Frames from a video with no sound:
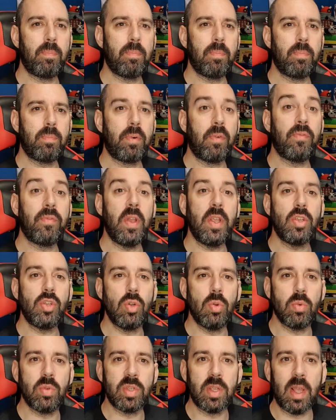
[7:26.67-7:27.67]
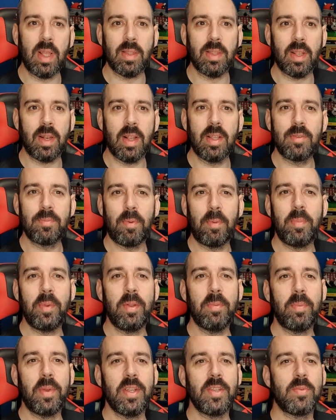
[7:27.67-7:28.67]
professional sounding. That's probably the
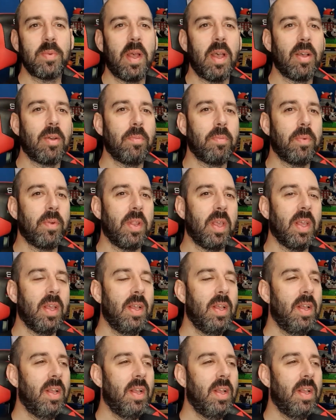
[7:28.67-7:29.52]
best way I could put it.